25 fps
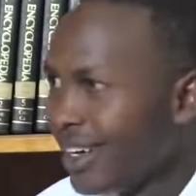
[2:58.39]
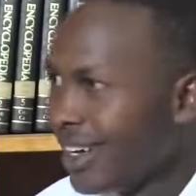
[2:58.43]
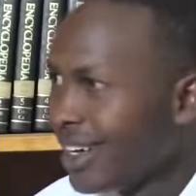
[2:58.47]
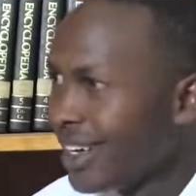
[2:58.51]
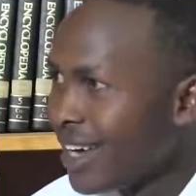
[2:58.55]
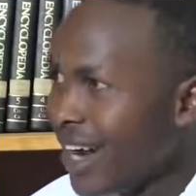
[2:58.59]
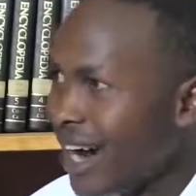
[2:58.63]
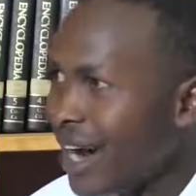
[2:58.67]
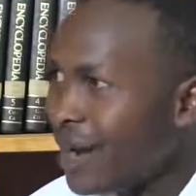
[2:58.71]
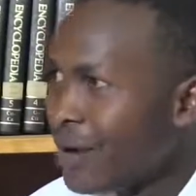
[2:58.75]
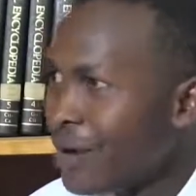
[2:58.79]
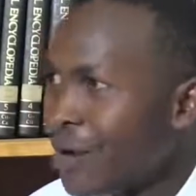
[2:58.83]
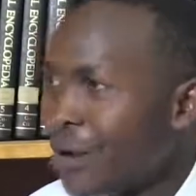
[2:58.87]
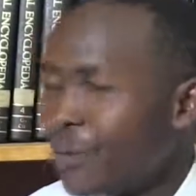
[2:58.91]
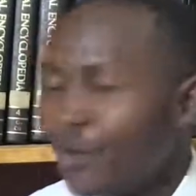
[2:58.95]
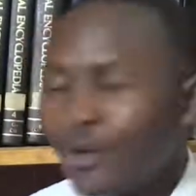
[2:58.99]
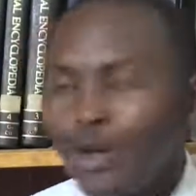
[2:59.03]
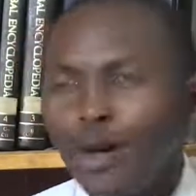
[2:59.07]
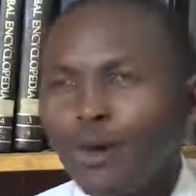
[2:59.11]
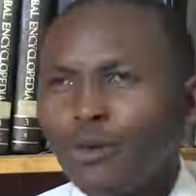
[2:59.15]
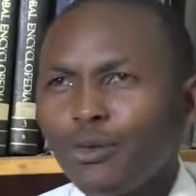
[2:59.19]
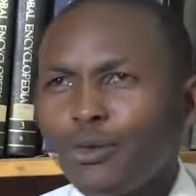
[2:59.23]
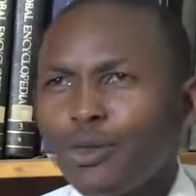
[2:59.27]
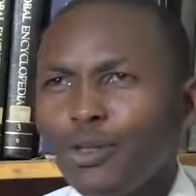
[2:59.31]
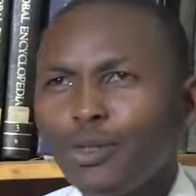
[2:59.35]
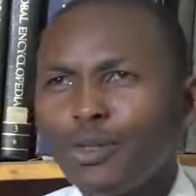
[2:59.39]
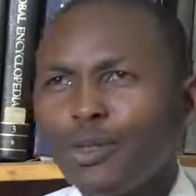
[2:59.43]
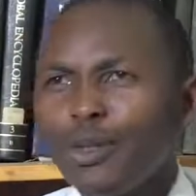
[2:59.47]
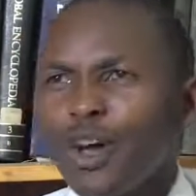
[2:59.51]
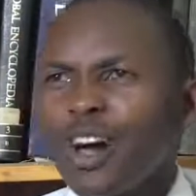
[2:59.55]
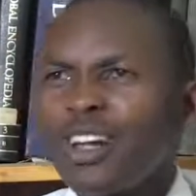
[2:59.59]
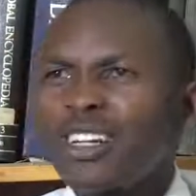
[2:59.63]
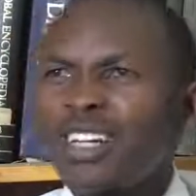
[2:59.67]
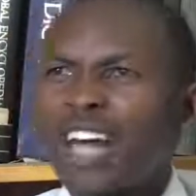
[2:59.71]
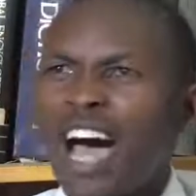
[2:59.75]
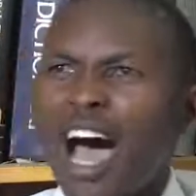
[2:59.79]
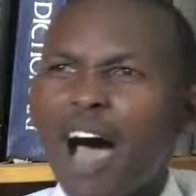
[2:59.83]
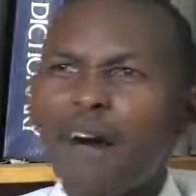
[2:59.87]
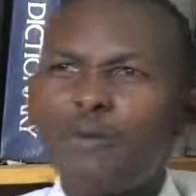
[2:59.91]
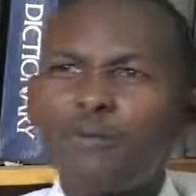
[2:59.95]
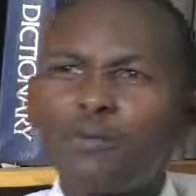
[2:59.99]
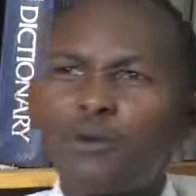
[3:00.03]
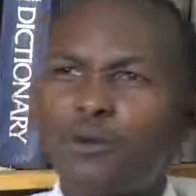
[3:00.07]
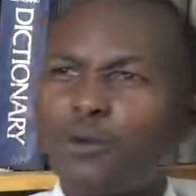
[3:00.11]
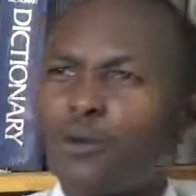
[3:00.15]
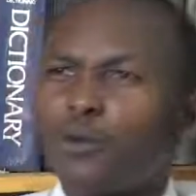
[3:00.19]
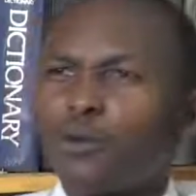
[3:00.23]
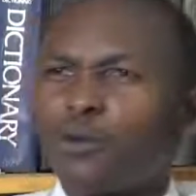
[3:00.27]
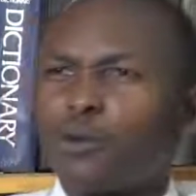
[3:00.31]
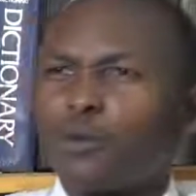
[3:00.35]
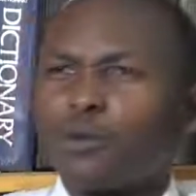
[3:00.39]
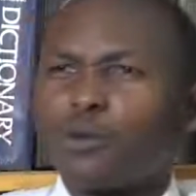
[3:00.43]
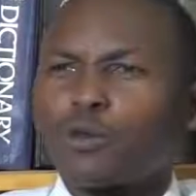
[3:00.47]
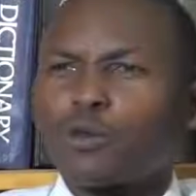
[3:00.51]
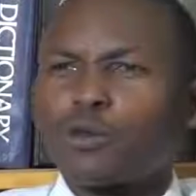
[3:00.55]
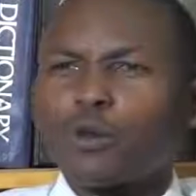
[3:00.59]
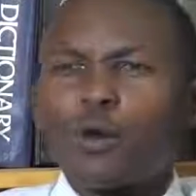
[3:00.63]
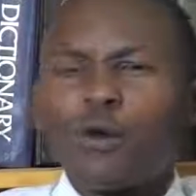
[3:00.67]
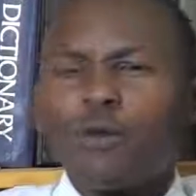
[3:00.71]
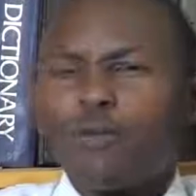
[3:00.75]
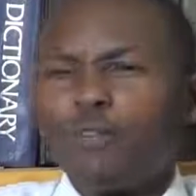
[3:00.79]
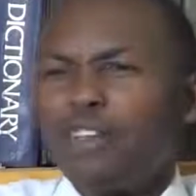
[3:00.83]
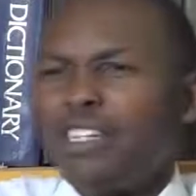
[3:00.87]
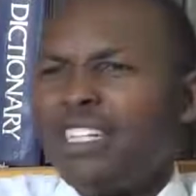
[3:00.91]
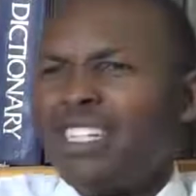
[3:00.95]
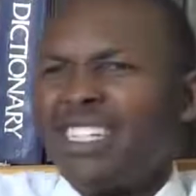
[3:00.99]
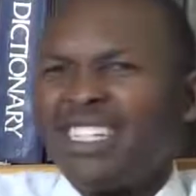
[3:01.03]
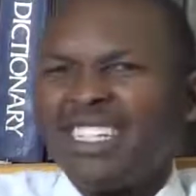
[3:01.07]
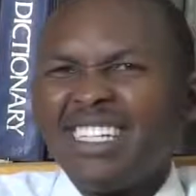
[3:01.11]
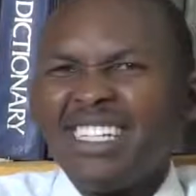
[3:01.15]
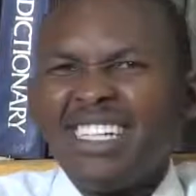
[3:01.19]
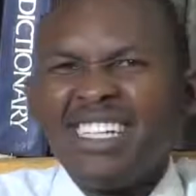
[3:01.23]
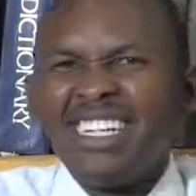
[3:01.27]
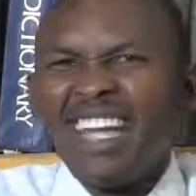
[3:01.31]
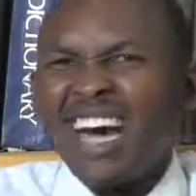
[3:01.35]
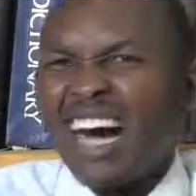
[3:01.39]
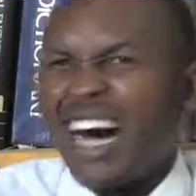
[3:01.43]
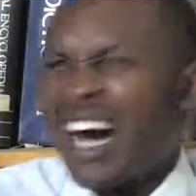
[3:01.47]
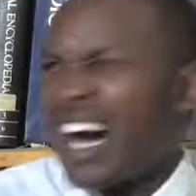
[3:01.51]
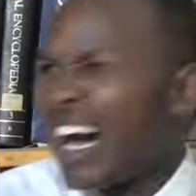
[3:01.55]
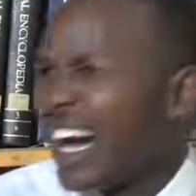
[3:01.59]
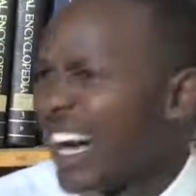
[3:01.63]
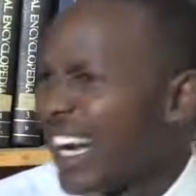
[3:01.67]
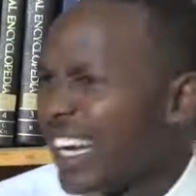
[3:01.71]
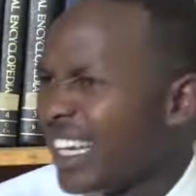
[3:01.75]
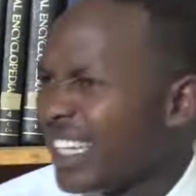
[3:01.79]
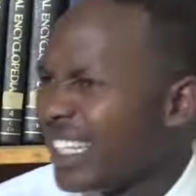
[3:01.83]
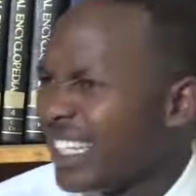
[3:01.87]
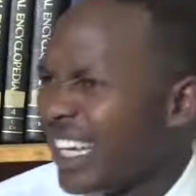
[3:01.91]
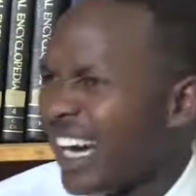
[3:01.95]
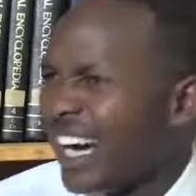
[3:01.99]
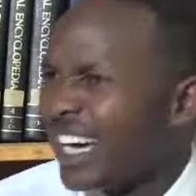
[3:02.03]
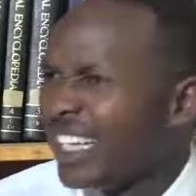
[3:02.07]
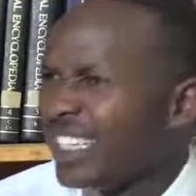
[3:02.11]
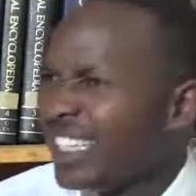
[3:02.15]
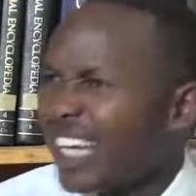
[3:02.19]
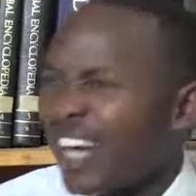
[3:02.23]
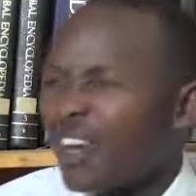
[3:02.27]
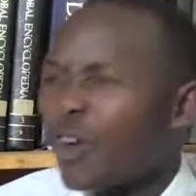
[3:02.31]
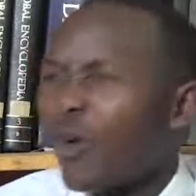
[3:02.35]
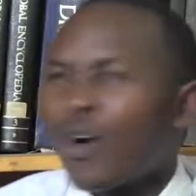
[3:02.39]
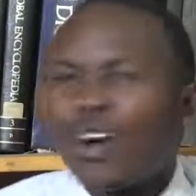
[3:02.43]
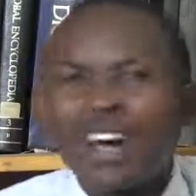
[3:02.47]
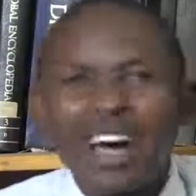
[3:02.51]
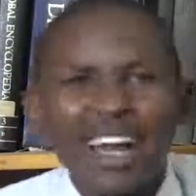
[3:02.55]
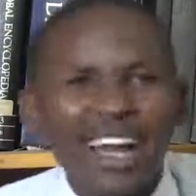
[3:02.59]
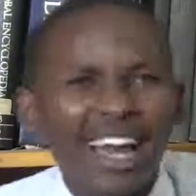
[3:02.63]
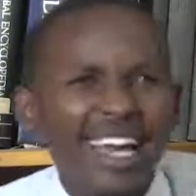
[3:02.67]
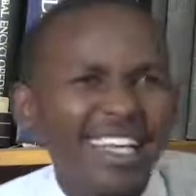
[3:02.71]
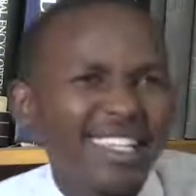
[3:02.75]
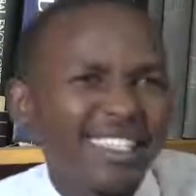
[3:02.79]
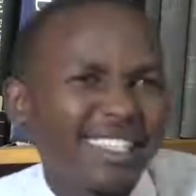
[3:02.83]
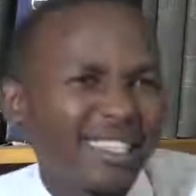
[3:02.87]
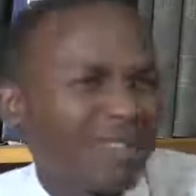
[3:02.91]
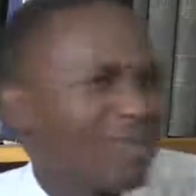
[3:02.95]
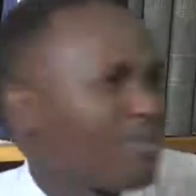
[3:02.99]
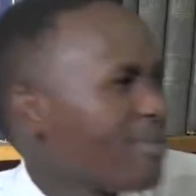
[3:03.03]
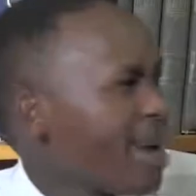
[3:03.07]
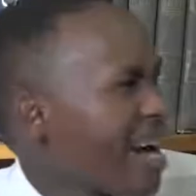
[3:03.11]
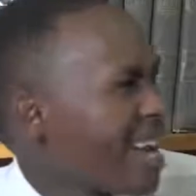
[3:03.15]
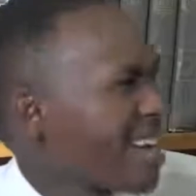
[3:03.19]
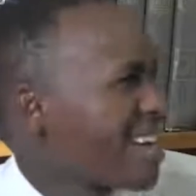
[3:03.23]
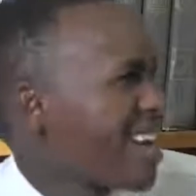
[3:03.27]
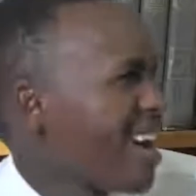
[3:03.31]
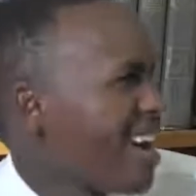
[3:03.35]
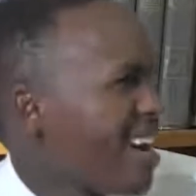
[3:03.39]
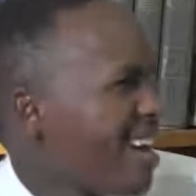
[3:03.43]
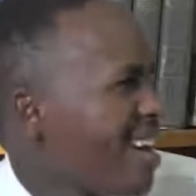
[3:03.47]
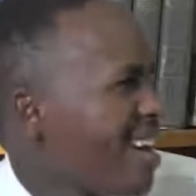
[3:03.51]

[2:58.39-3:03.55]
Yeah, you don't have to solve it in an organized manner.